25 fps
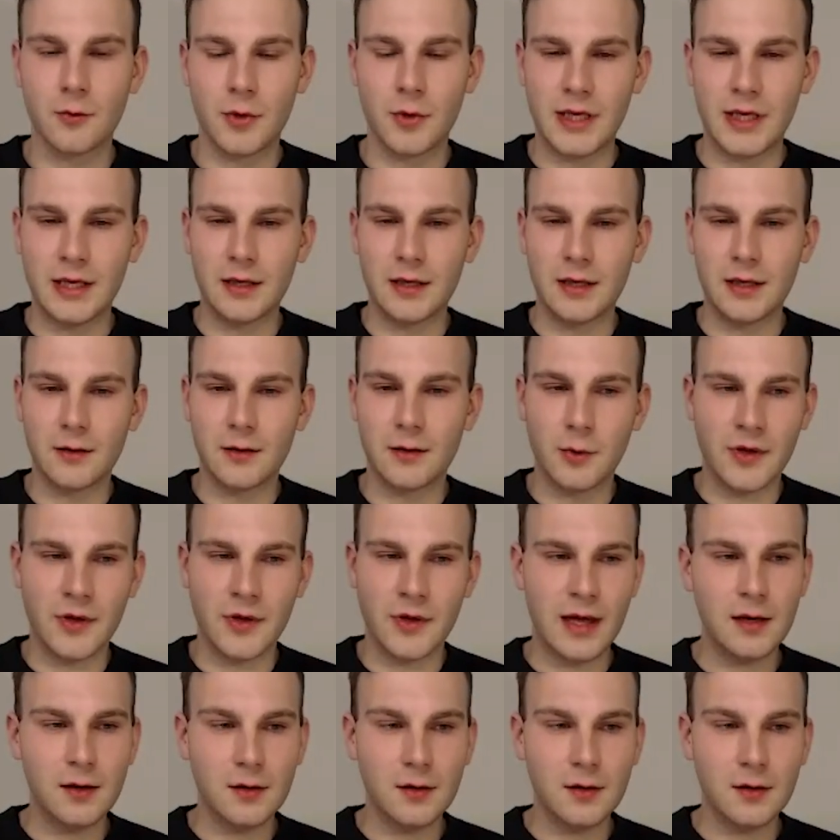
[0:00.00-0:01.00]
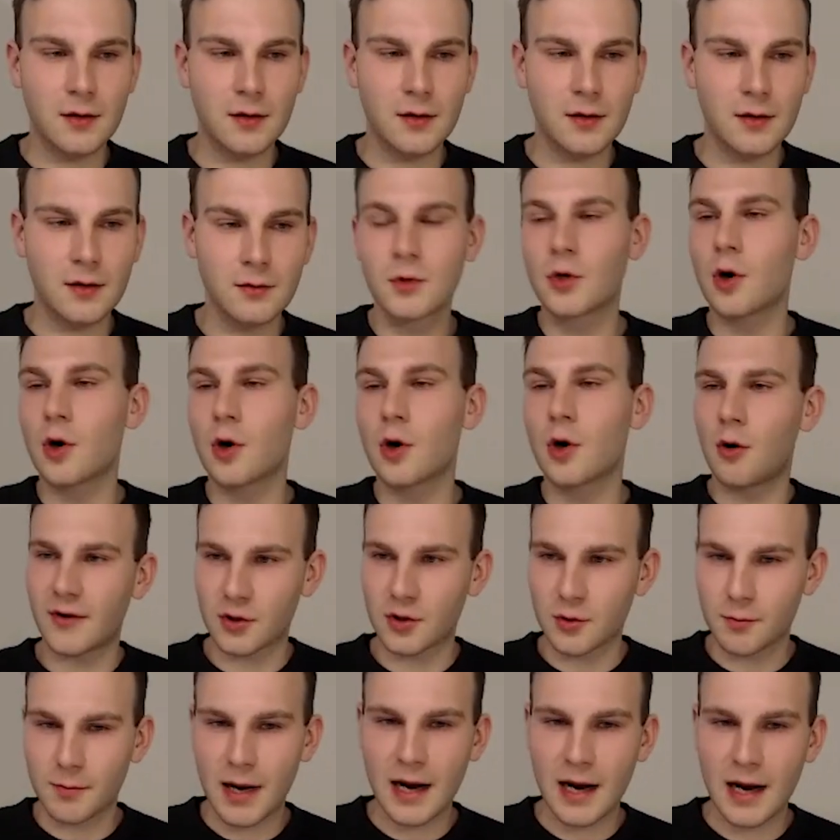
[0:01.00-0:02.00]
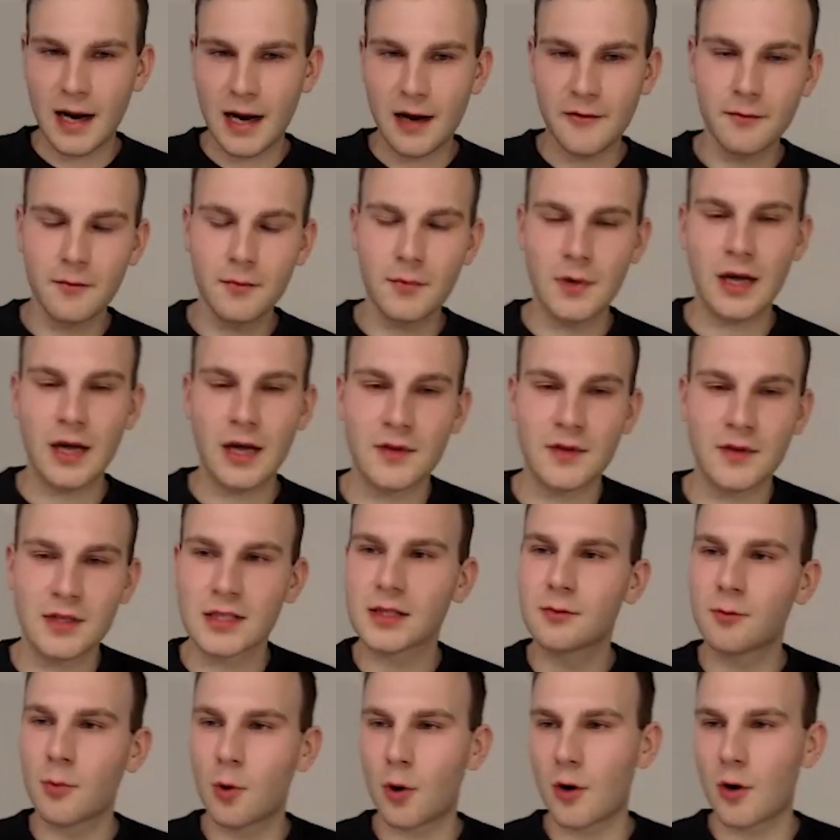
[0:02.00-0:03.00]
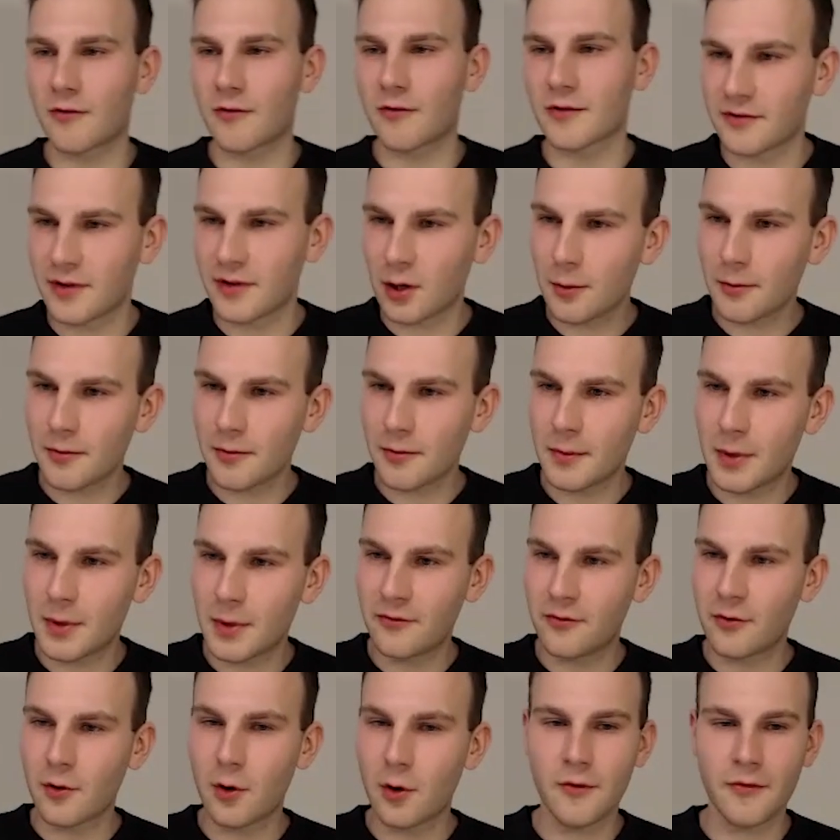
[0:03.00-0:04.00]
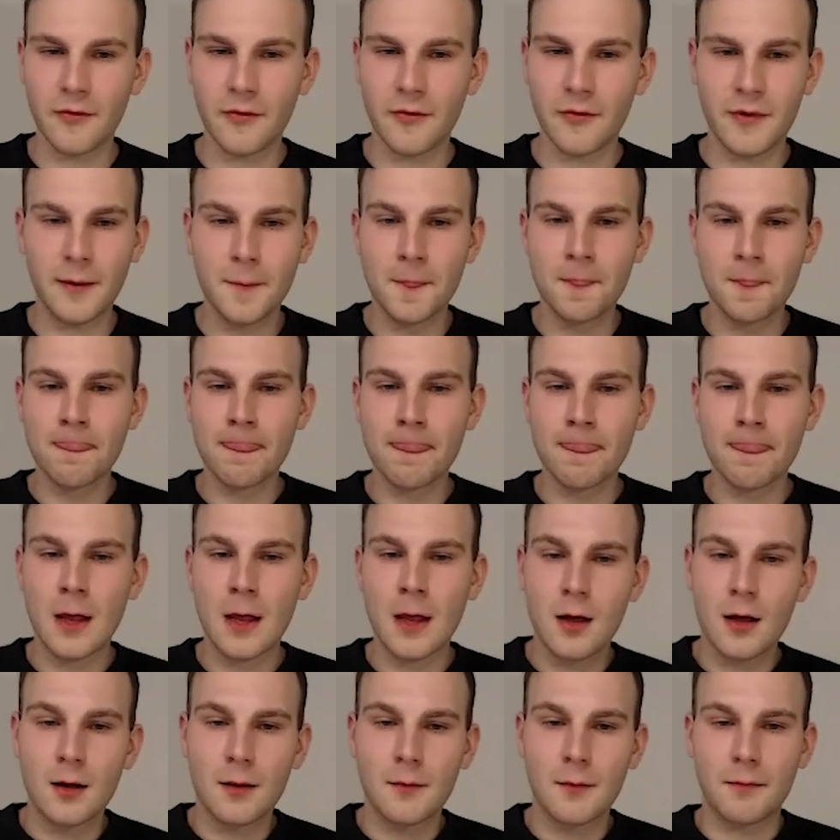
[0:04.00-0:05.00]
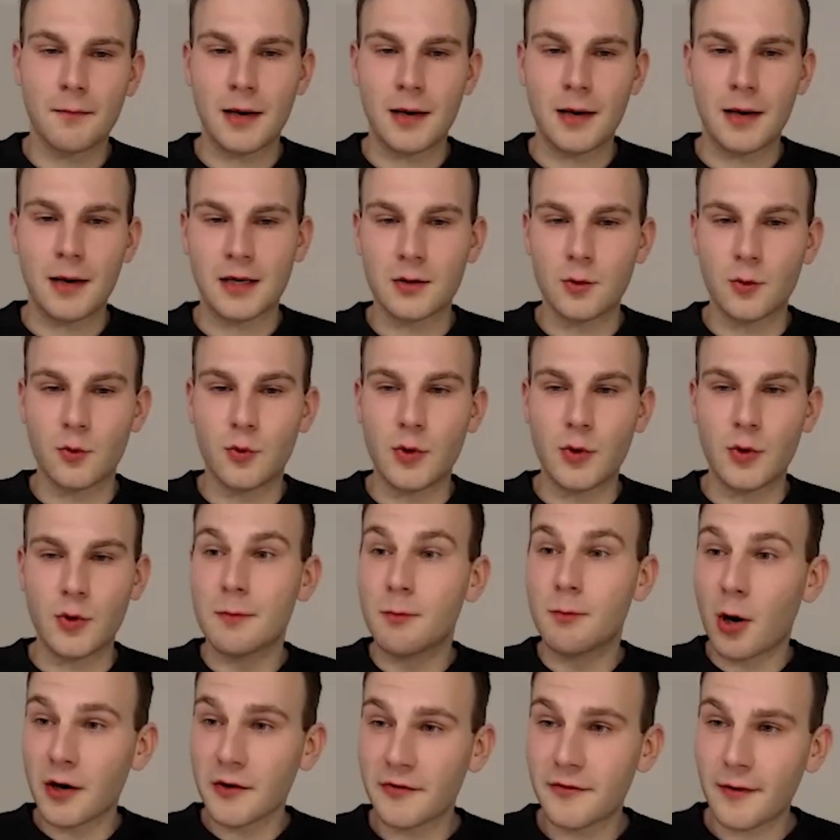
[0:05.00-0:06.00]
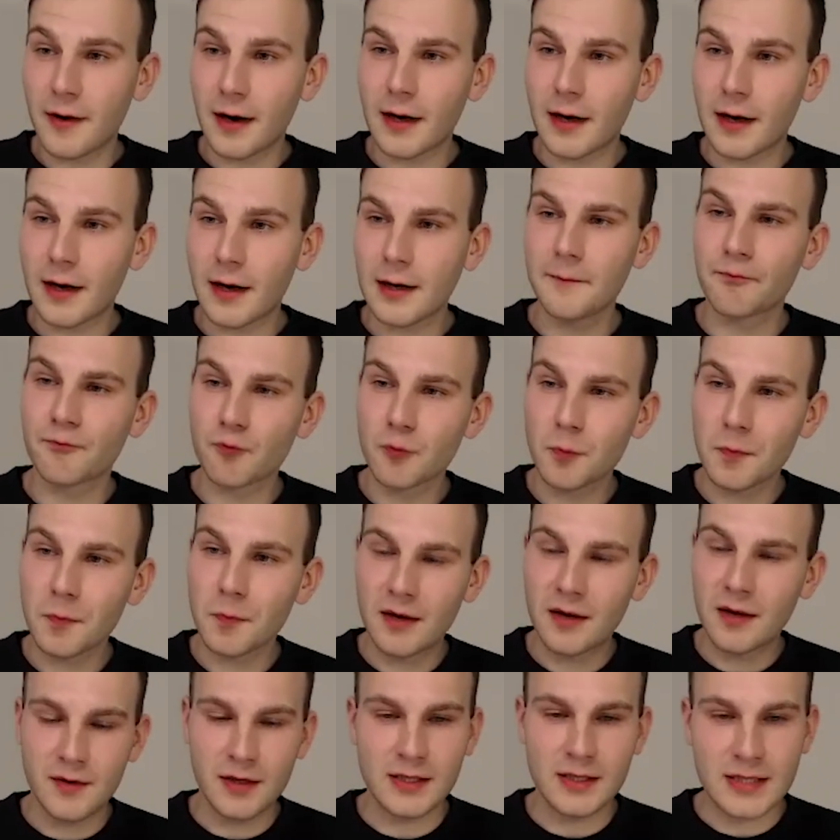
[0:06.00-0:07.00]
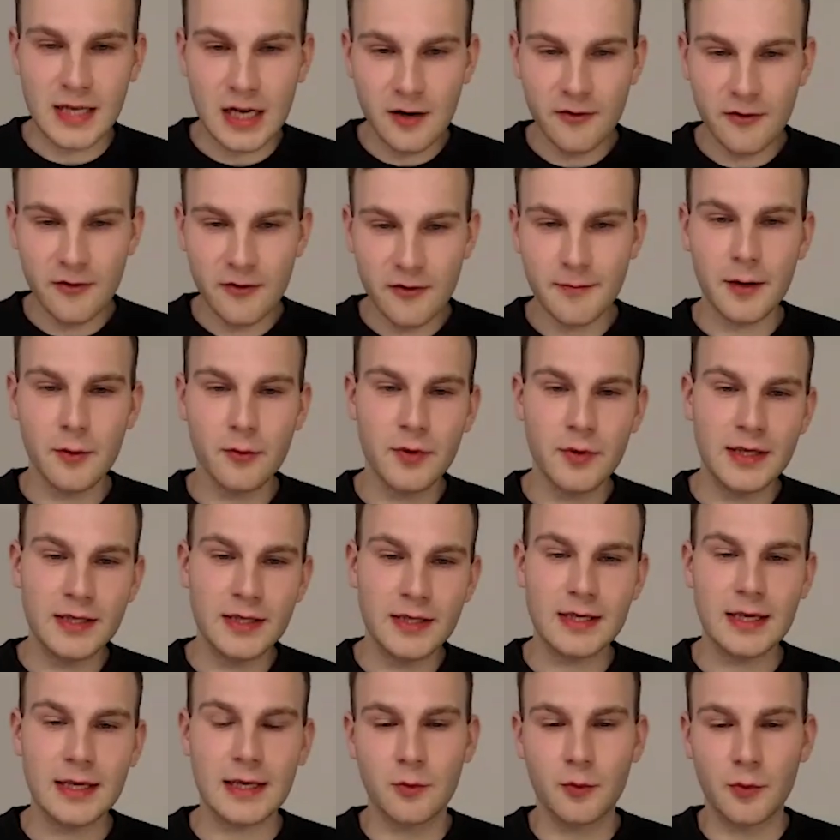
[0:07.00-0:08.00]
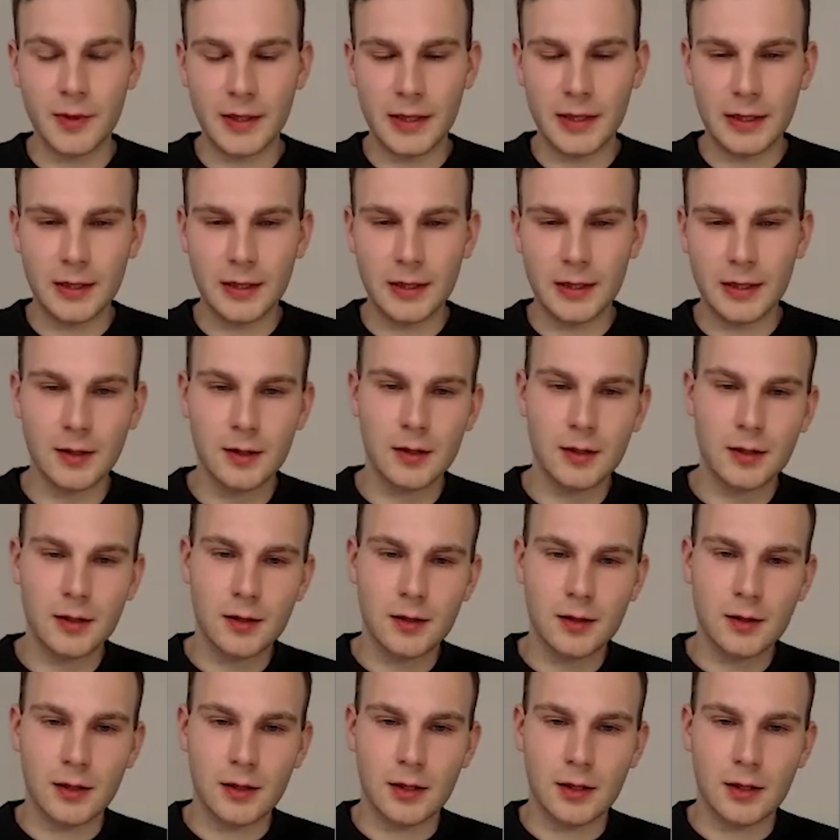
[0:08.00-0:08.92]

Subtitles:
We then go over to Python, and this is more of a development flow thing, but we modify these ELF binaries, and we